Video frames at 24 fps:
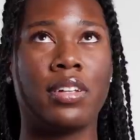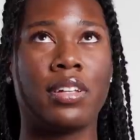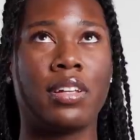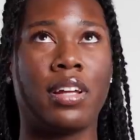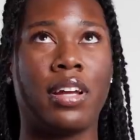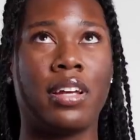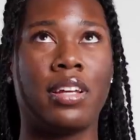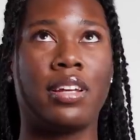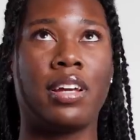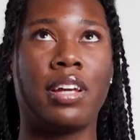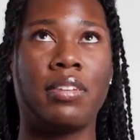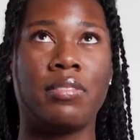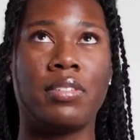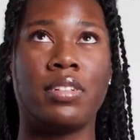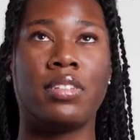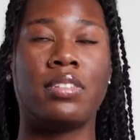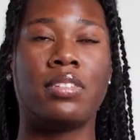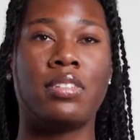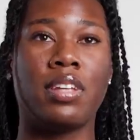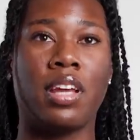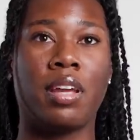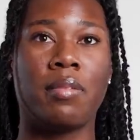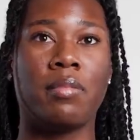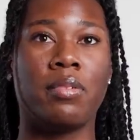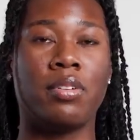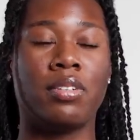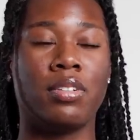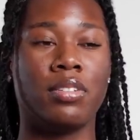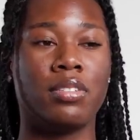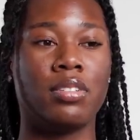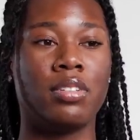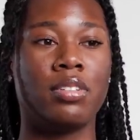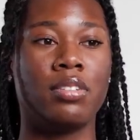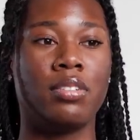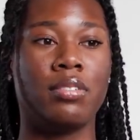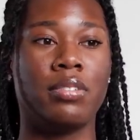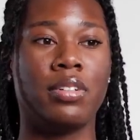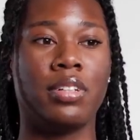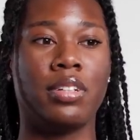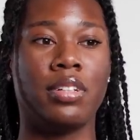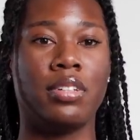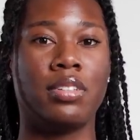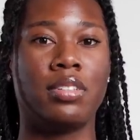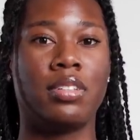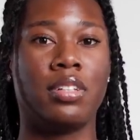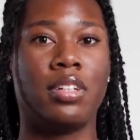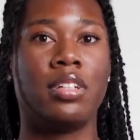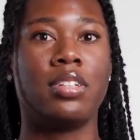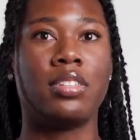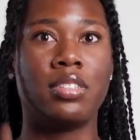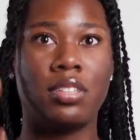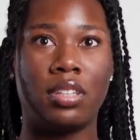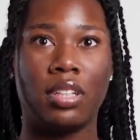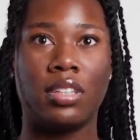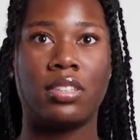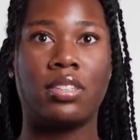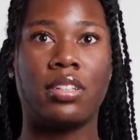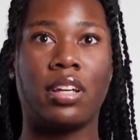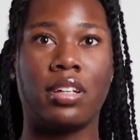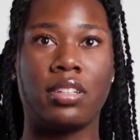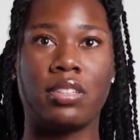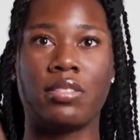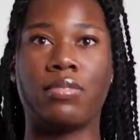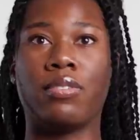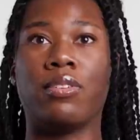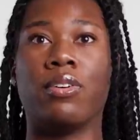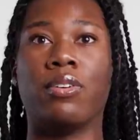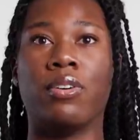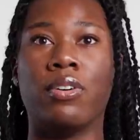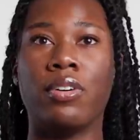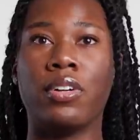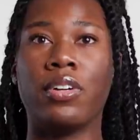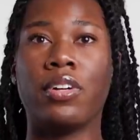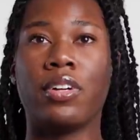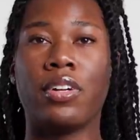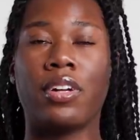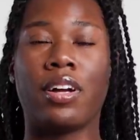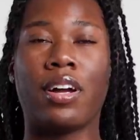like Kevin Samuels, who is successful,